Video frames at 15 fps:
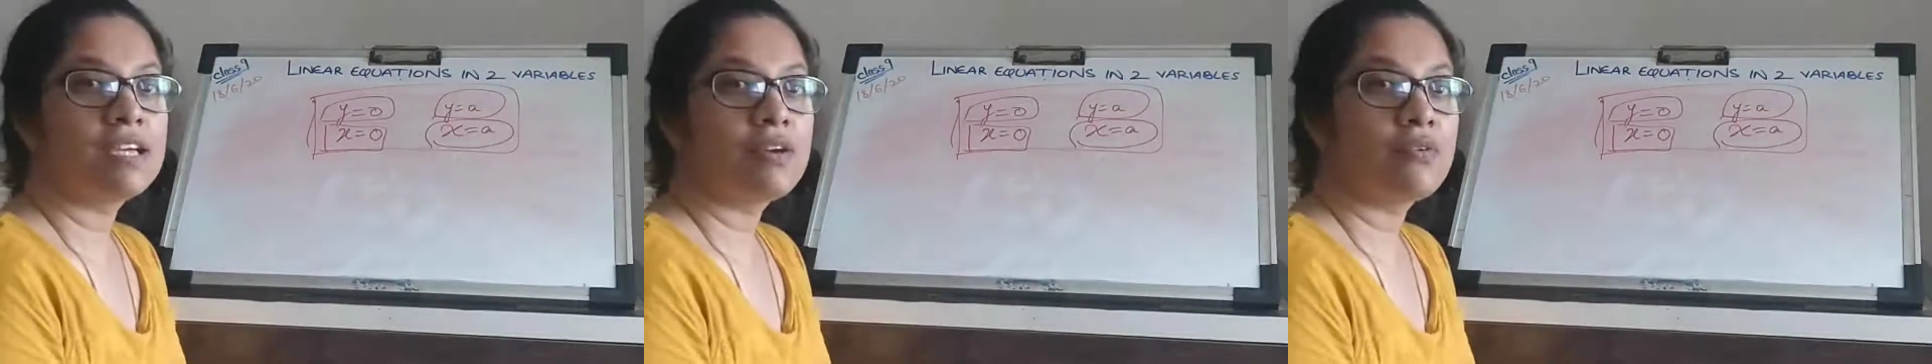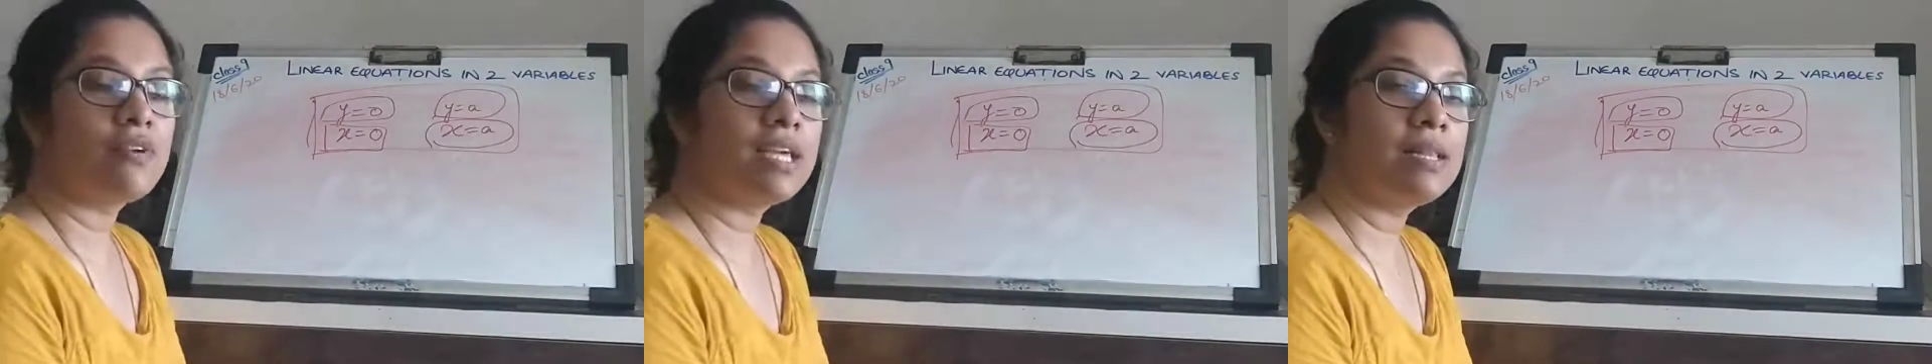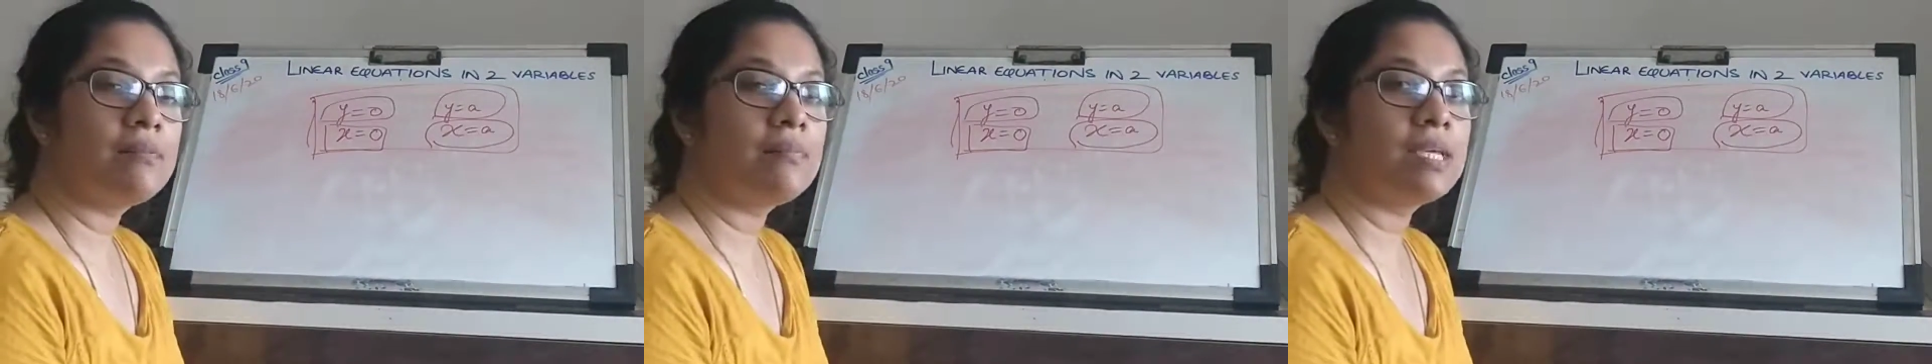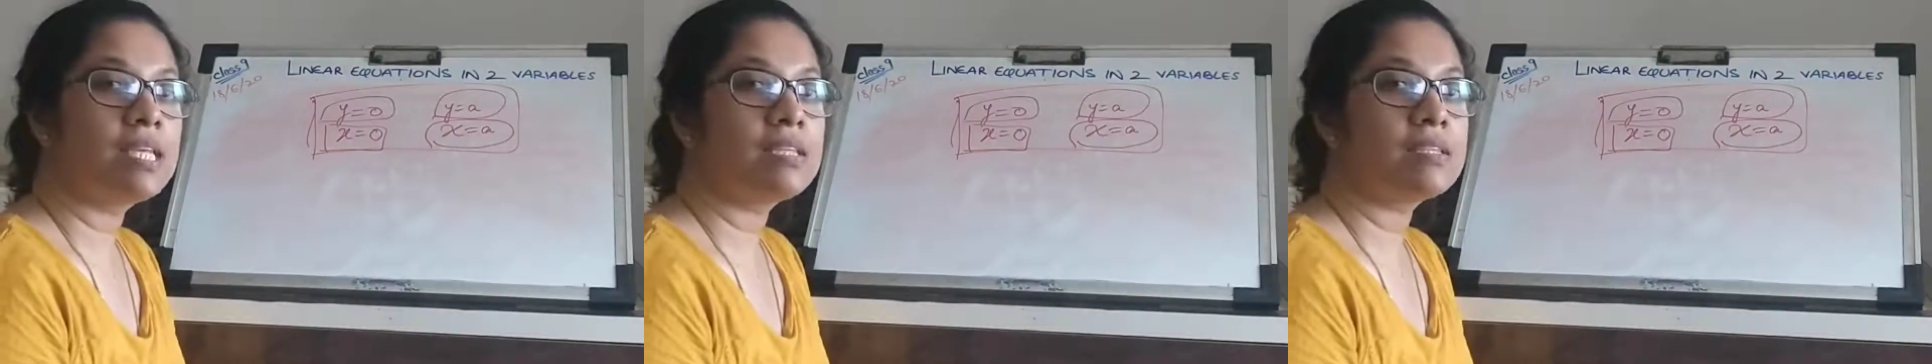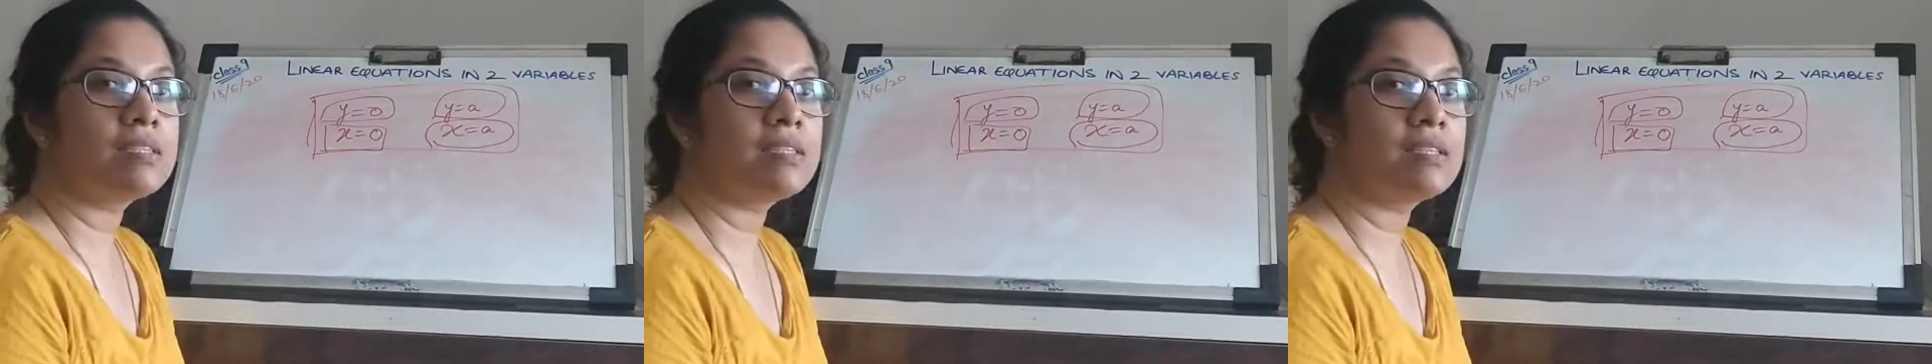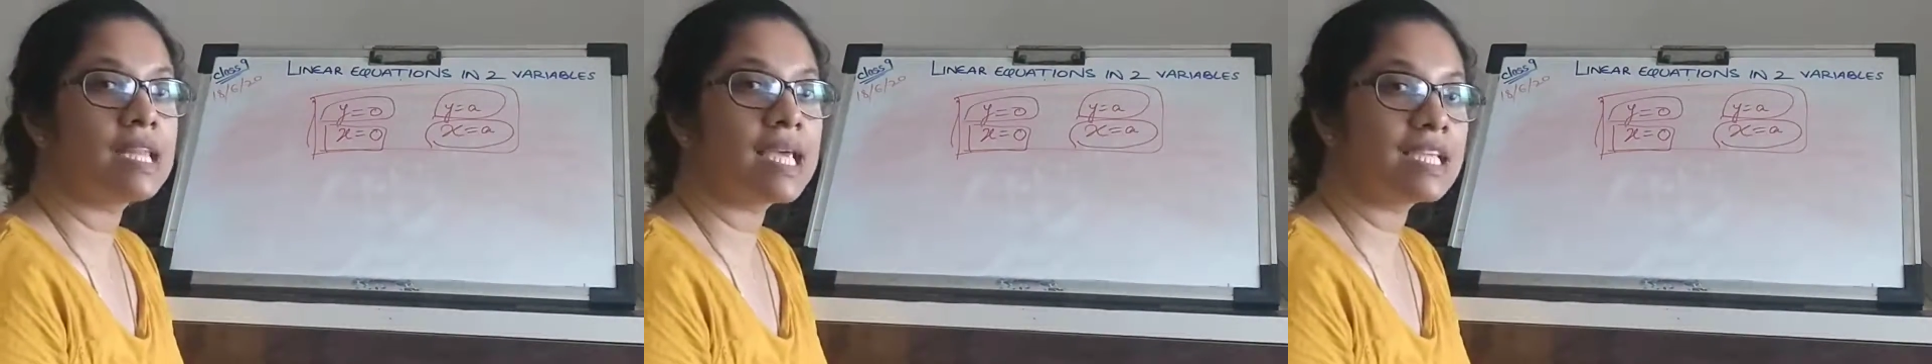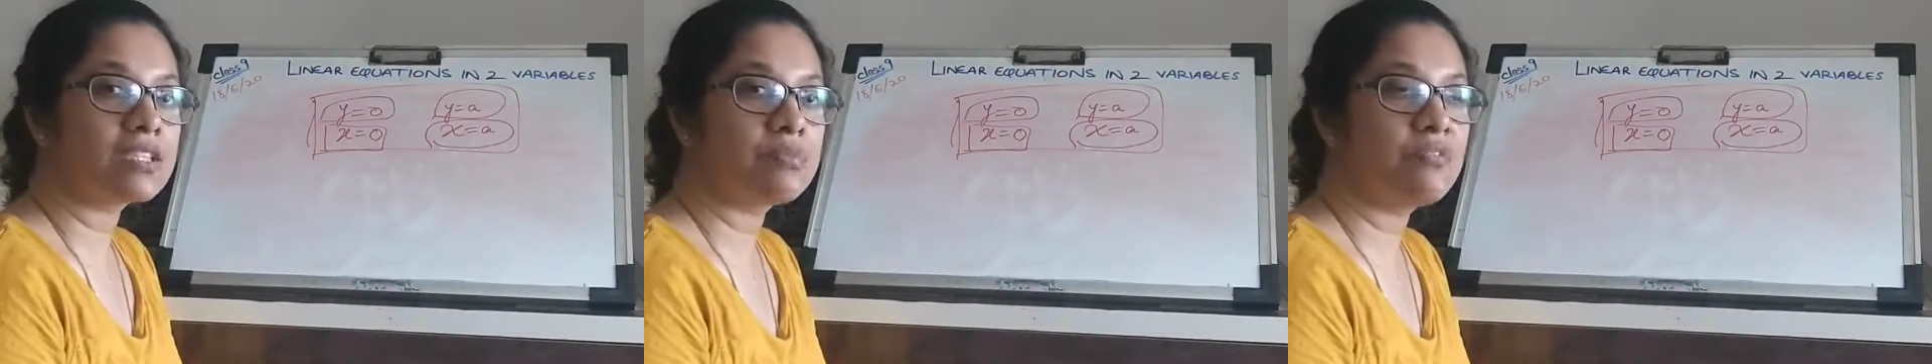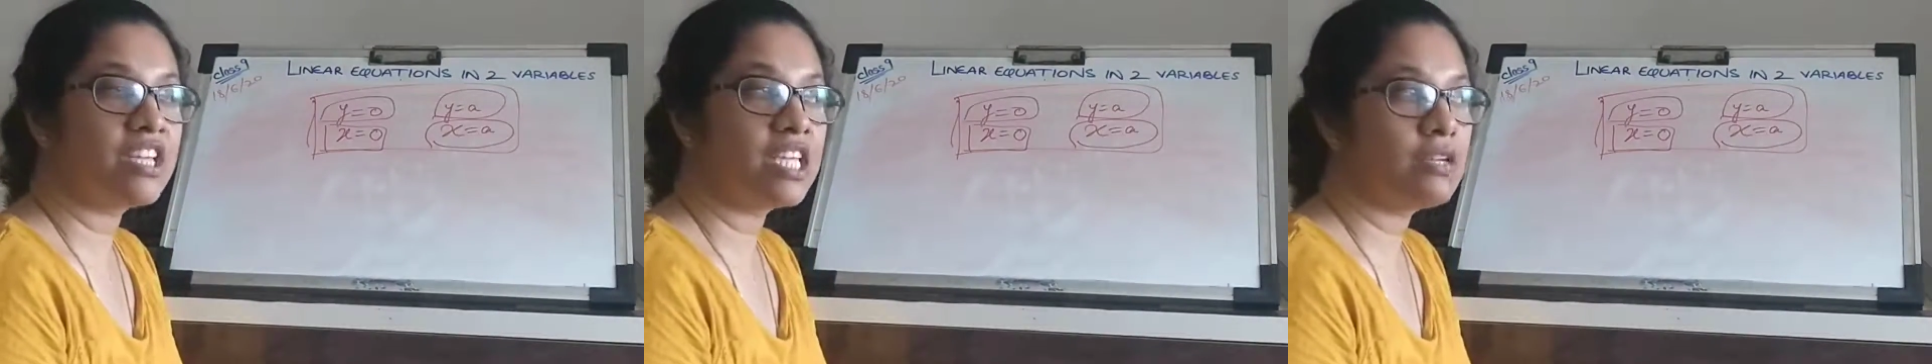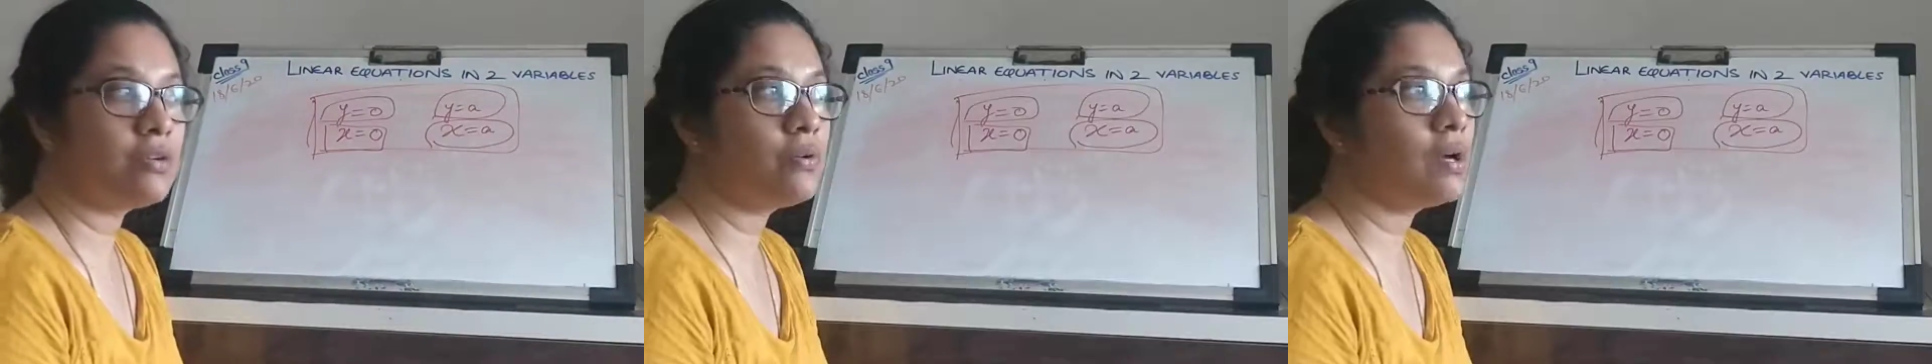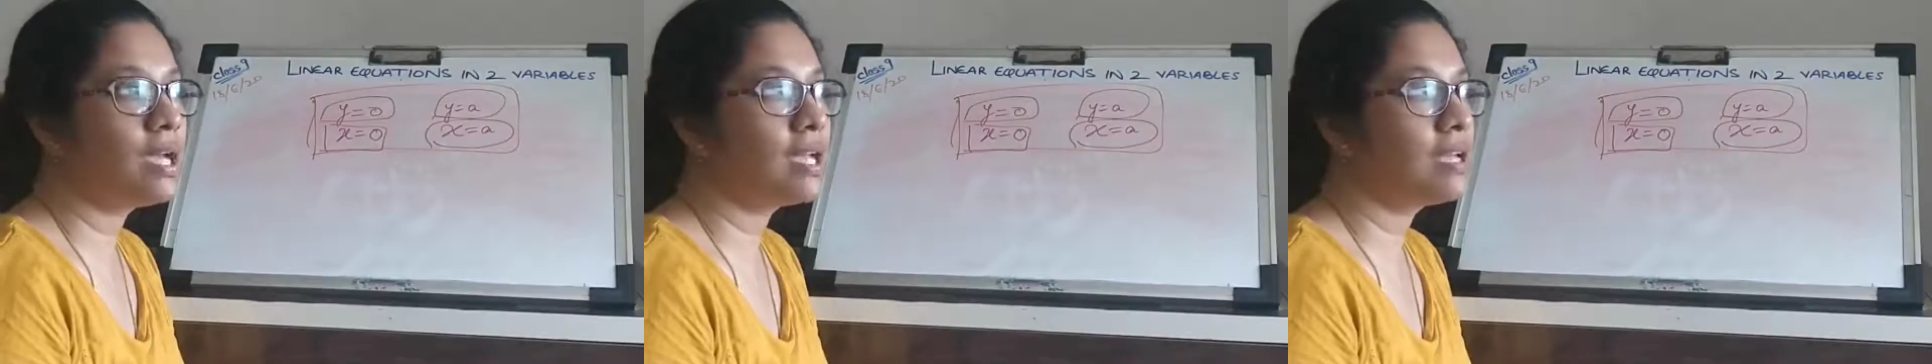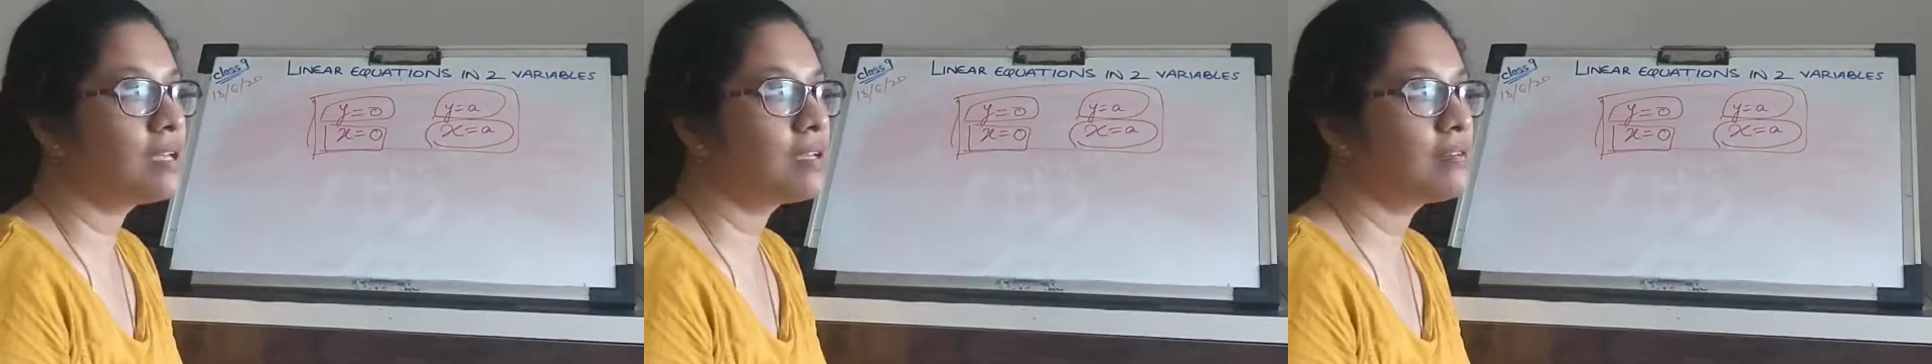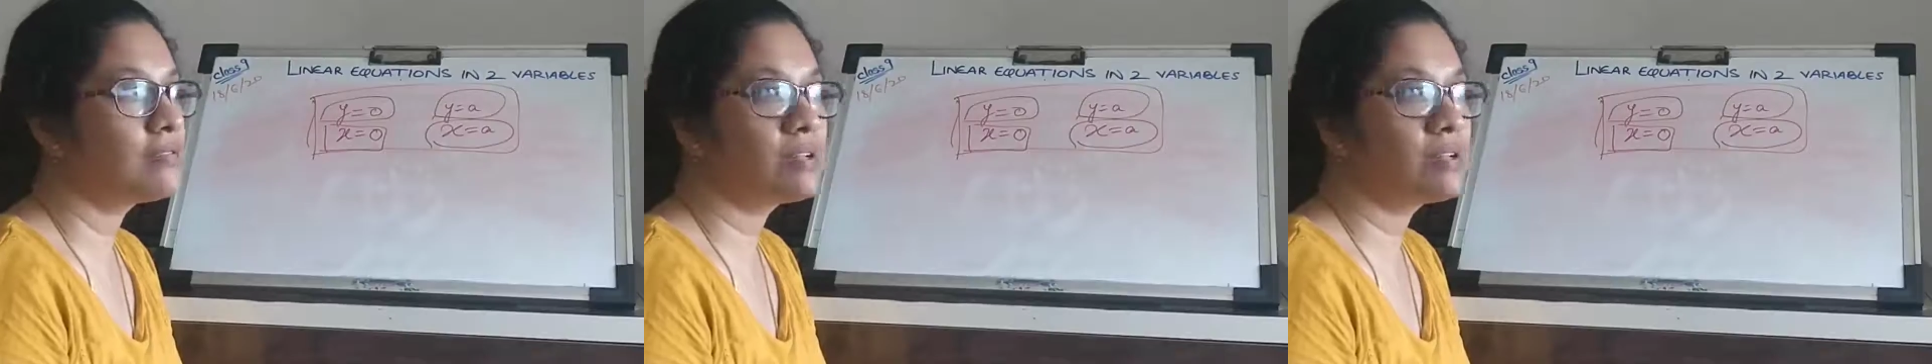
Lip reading: We'll meet in the next video and